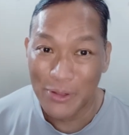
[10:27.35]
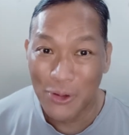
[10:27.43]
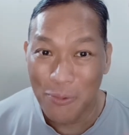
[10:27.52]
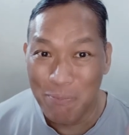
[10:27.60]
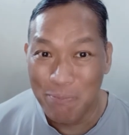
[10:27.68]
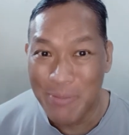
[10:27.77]
Her
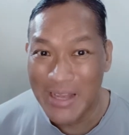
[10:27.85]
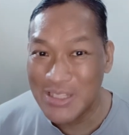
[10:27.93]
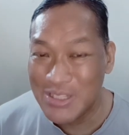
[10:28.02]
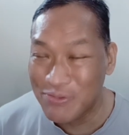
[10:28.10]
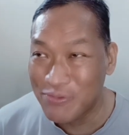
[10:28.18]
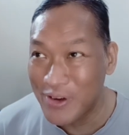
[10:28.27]

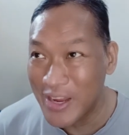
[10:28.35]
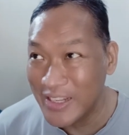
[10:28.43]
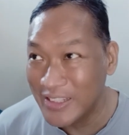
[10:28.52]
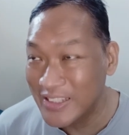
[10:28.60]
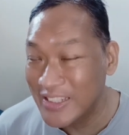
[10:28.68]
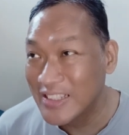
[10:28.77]
best
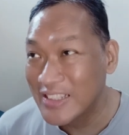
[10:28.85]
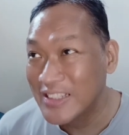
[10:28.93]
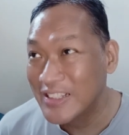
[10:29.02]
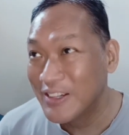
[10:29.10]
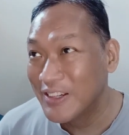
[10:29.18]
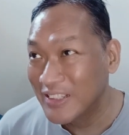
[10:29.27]
friend,
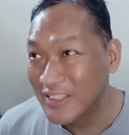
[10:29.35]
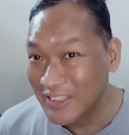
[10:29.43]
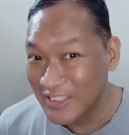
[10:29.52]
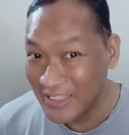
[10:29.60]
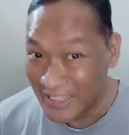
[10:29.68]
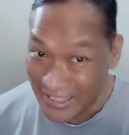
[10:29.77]

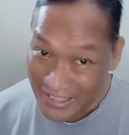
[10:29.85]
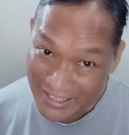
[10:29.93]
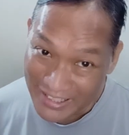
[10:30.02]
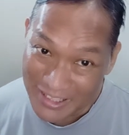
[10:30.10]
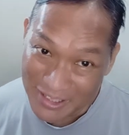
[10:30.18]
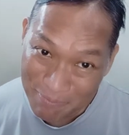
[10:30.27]

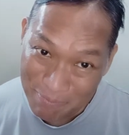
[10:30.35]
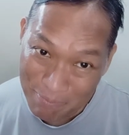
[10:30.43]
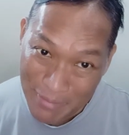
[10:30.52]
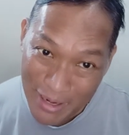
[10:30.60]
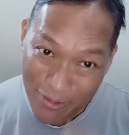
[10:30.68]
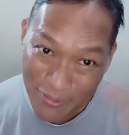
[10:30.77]
Lily,
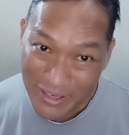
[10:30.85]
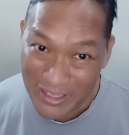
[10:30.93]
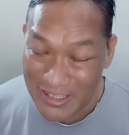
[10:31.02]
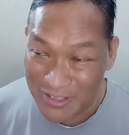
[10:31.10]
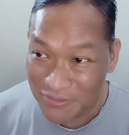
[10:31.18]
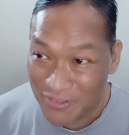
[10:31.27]

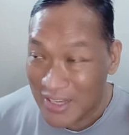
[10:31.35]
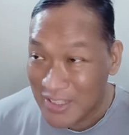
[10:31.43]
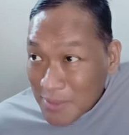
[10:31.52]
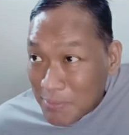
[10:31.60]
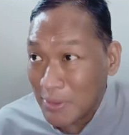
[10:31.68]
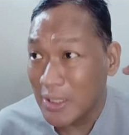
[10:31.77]
marries Francie.
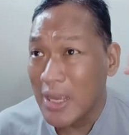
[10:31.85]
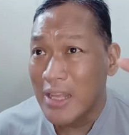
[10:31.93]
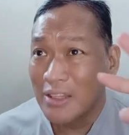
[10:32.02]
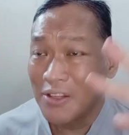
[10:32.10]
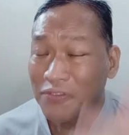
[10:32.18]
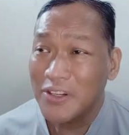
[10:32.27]
But
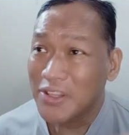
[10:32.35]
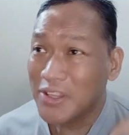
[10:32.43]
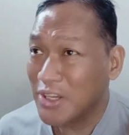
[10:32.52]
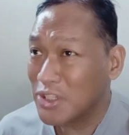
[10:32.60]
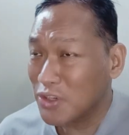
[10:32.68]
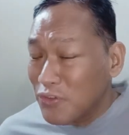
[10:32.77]
the funny thing
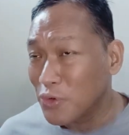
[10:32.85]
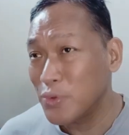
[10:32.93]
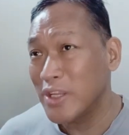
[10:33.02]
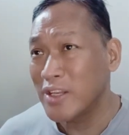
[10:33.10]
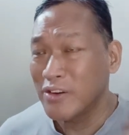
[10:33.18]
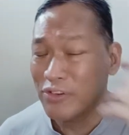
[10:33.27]
is, if you
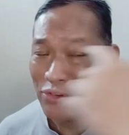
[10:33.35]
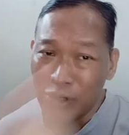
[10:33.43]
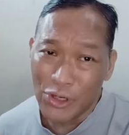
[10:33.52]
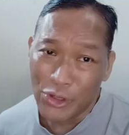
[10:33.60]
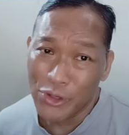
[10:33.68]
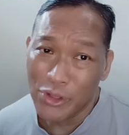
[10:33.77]
read
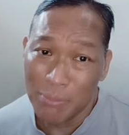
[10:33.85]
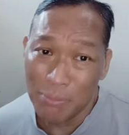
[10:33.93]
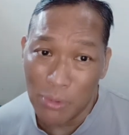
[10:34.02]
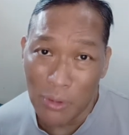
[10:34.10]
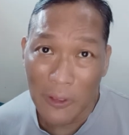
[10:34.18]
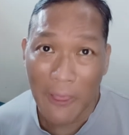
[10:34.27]
earlier in the
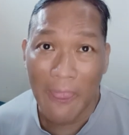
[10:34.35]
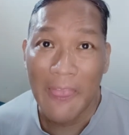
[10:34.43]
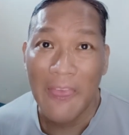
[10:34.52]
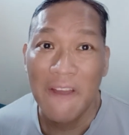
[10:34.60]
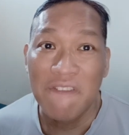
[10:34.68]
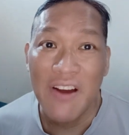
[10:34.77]
book,
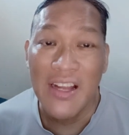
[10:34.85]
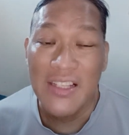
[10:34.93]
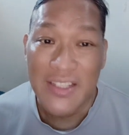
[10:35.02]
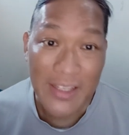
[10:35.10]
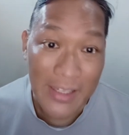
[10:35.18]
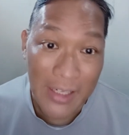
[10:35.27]

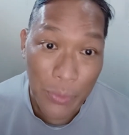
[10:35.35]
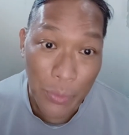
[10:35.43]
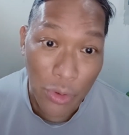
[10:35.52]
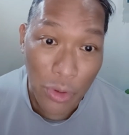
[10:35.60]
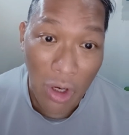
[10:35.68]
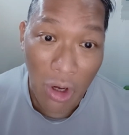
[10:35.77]
Francie and Lily were
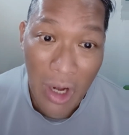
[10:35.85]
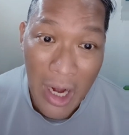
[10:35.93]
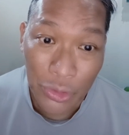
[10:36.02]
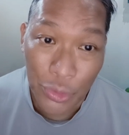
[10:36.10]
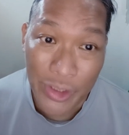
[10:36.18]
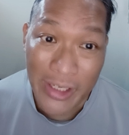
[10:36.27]
up
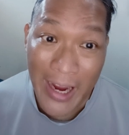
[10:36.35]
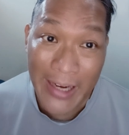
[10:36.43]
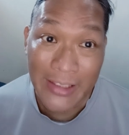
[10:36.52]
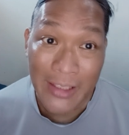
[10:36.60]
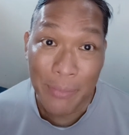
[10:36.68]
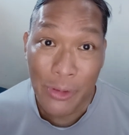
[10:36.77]
to an
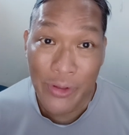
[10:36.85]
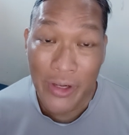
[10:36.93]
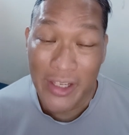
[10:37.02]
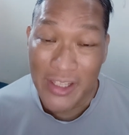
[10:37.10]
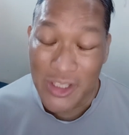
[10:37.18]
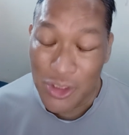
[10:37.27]
item
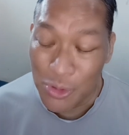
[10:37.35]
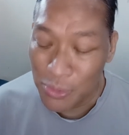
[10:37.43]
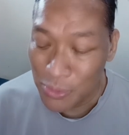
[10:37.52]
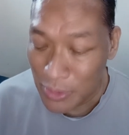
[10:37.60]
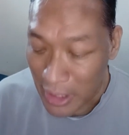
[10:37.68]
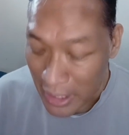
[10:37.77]
already. So
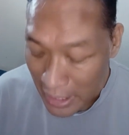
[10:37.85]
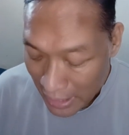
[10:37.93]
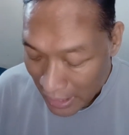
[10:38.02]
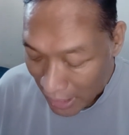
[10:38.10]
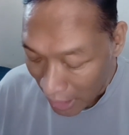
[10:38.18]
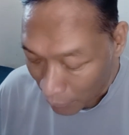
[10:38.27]

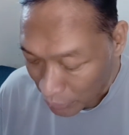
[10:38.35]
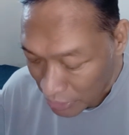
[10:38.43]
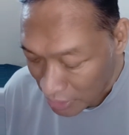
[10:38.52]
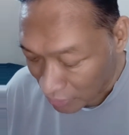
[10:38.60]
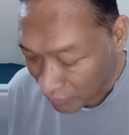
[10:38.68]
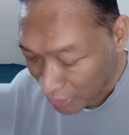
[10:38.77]
I was
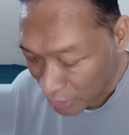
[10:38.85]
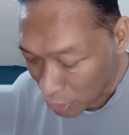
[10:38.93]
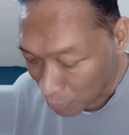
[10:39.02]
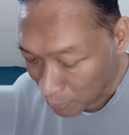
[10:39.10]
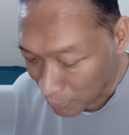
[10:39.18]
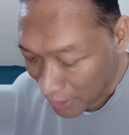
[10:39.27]
not very
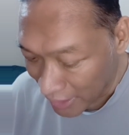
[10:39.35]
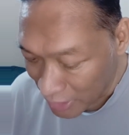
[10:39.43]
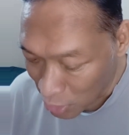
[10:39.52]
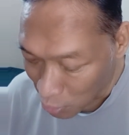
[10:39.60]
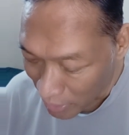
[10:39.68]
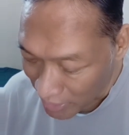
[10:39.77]

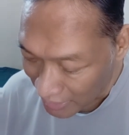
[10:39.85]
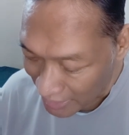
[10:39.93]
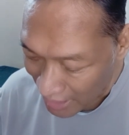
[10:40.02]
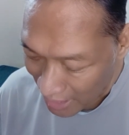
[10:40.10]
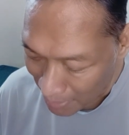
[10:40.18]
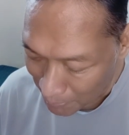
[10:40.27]
surprised why that
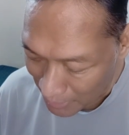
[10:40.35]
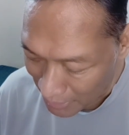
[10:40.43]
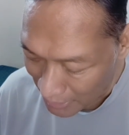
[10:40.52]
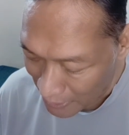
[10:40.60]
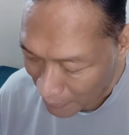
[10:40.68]
happened.